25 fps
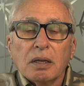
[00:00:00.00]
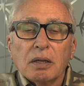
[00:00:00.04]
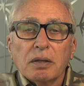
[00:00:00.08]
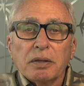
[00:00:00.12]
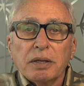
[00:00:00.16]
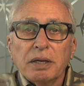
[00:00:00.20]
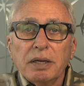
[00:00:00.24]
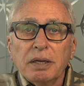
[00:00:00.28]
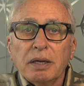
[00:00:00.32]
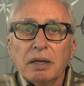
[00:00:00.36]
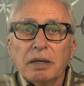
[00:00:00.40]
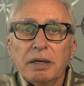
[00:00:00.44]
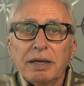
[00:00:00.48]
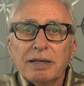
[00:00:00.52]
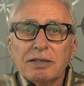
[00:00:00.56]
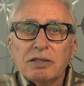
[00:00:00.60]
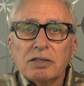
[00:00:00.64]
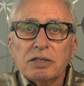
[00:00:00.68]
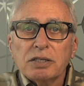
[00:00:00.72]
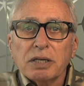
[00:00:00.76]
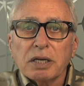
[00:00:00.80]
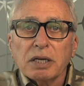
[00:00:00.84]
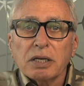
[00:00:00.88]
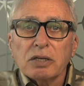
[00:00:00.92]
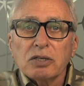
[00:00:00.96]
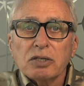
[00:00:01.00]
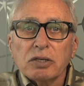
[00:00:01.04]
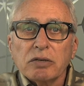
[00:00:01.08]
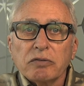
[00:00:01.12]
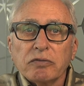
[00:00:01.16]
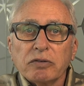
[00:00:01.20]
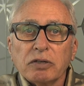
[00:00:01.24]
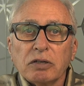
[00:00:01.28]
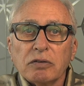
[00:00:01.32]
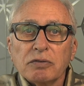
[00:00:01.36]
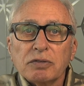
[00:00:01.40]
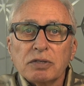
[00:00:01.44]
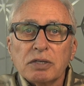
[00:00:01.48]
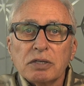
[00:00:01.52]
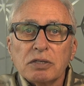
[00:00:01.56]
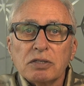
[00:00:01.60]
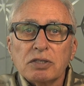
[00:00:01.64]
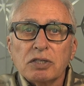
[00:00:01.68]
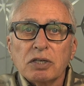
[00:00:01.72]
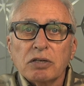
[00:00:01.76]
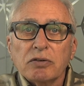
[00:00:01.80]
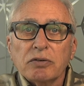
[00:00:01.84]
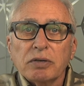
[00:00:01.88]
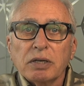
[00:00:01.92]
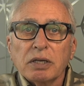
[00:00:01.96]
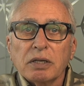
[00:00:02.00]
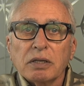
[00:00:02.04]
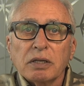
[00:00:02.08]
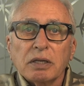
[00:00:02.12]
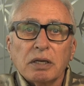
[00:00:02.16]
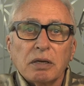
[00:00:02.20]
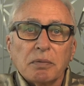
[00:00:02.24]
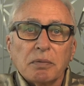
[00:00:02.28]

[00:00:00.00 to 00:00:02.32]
The next stage involves considering the